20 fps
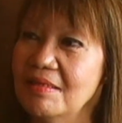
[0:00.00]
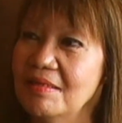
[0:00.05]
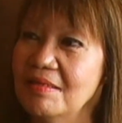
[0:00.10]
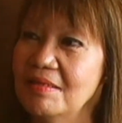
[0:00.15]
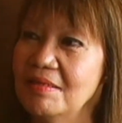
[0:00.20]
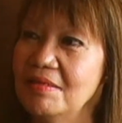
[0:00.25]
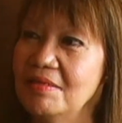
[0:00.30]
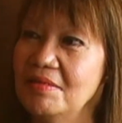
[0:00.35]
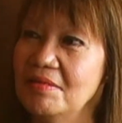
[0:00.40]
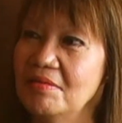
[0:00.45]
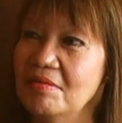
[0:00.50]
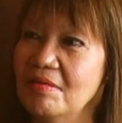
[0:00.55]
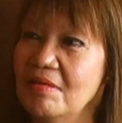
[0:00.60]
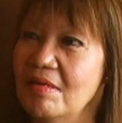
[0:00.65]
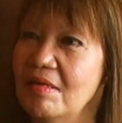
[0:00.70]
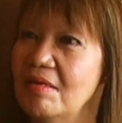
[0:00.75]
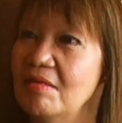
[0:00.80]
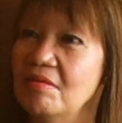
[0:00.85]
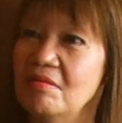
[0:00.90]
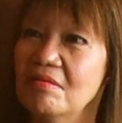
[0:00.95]
you know?
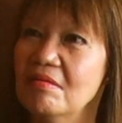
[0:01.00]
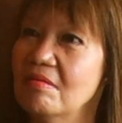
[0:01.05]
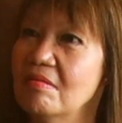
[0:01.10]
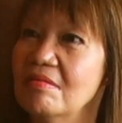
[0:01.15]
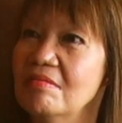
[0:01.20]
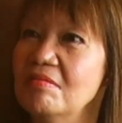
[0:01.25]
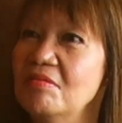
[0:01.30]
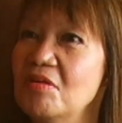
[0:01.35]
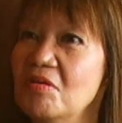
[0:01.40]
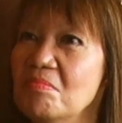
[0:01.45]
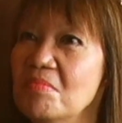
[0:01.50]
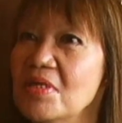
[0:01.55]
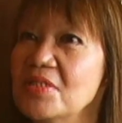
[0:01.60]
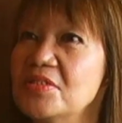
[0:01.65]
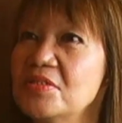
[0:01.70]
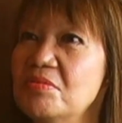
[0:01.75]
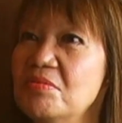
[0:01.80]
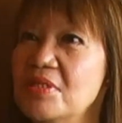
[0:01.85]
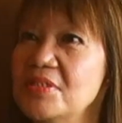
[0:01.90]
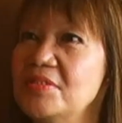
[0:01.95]
No
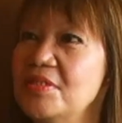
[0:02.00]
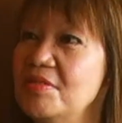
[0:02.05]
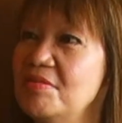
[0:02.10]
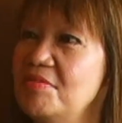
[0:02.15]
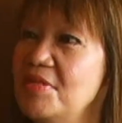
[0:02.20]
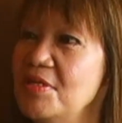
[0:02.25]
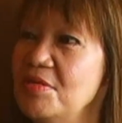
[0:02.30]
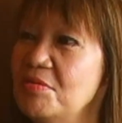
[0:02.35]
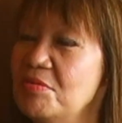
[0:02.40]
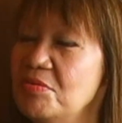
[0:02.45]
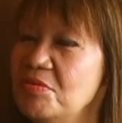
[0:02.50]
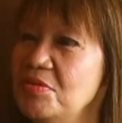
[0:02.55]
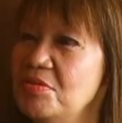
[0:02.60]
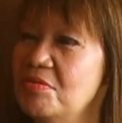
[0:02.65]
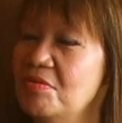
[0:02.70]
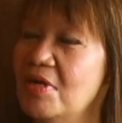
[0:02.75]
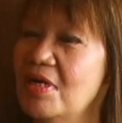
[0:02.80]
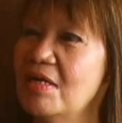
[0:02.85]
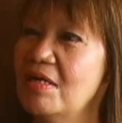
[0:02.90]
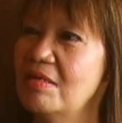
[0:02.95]
matter what they think who you
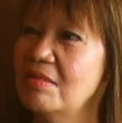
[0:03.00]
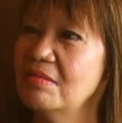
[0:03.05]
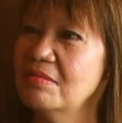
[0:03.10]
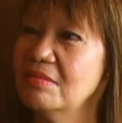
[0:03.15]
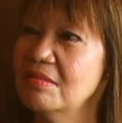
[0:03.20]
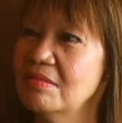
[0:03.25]
are,